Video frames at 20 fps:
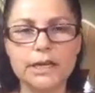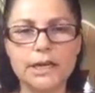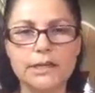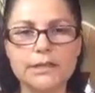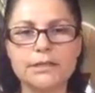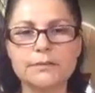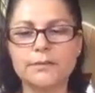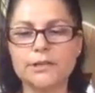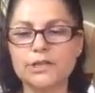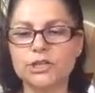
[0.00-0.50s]

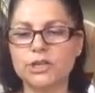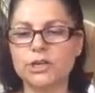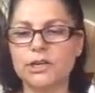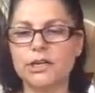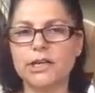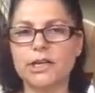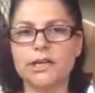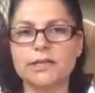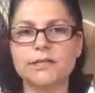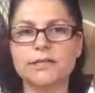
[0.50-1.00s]
Especially
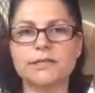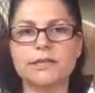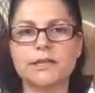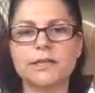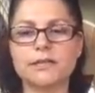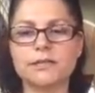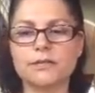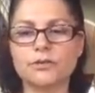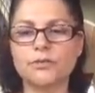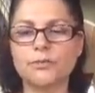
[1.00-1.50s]
I see
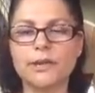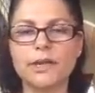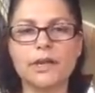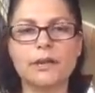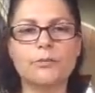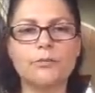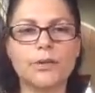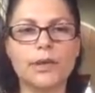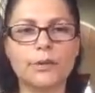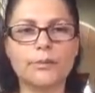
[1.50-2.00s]
so many
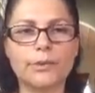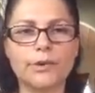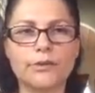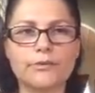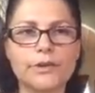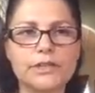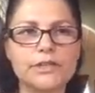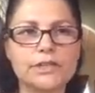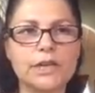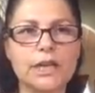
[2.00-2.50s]
people
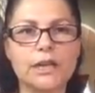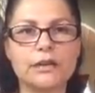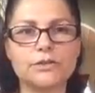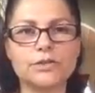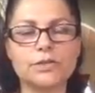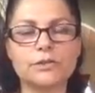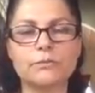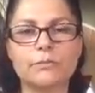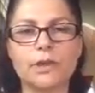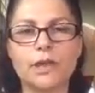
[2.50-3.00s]
reaching out
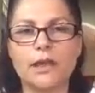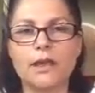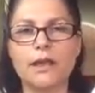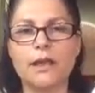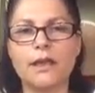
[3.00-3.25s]
to me